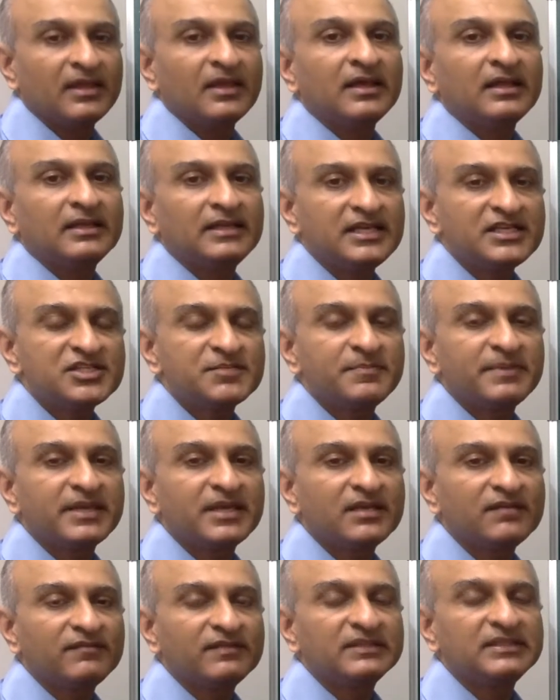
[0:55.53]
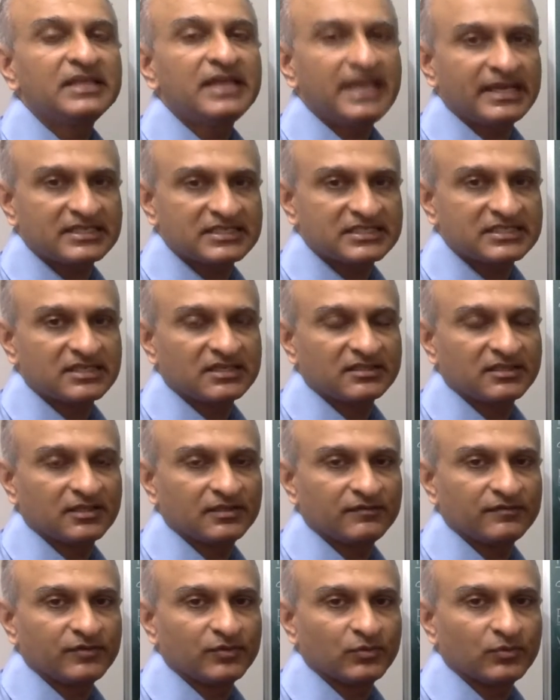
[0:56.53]
Let's begin with the external
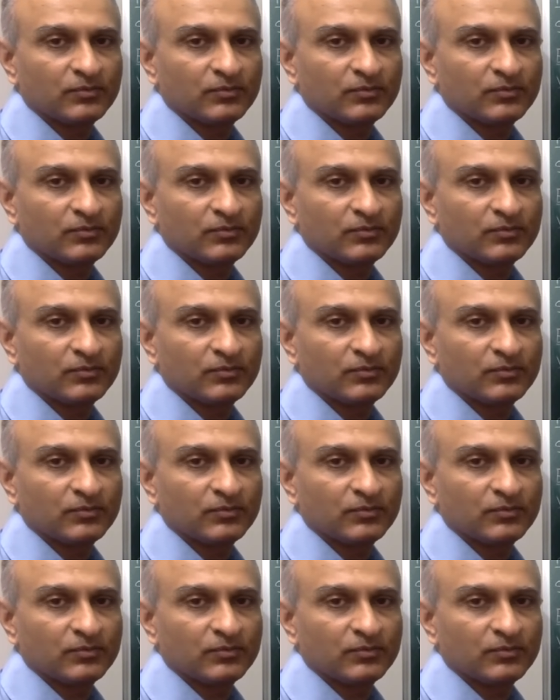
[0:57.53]
view.